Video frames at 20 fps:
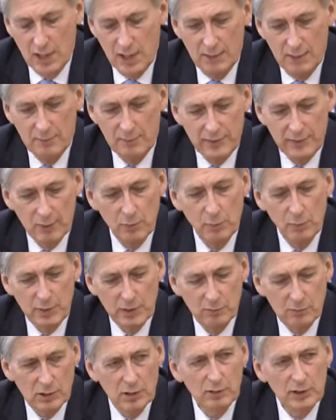There will
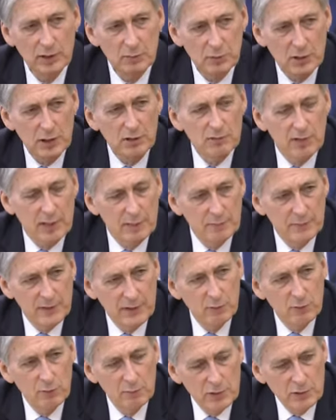be a rolling programme.
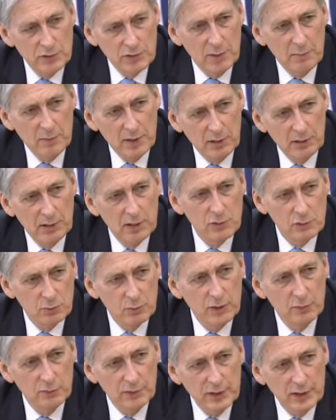There will be some areas
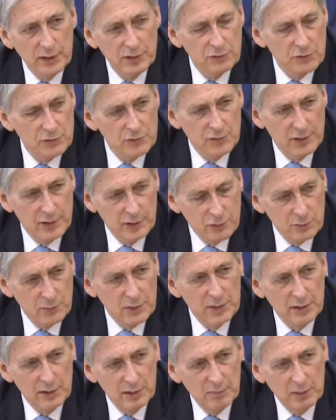where we need to start
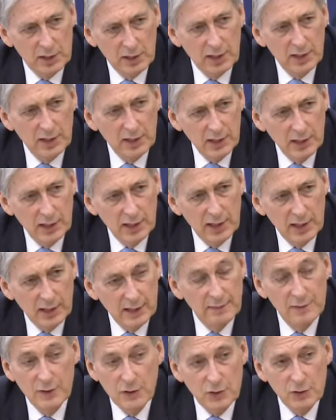spending money
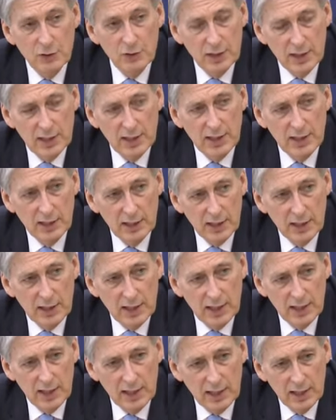in the new year
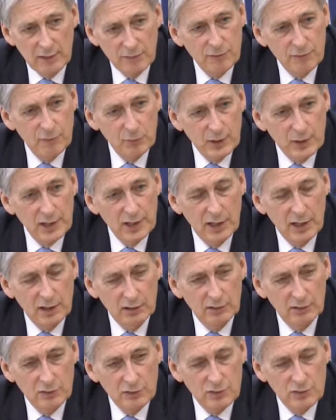if we
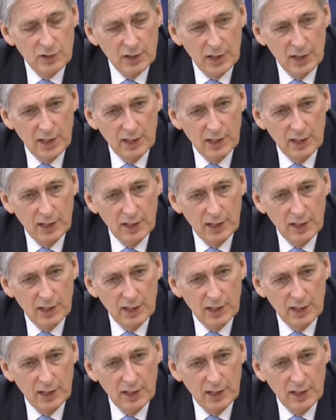can't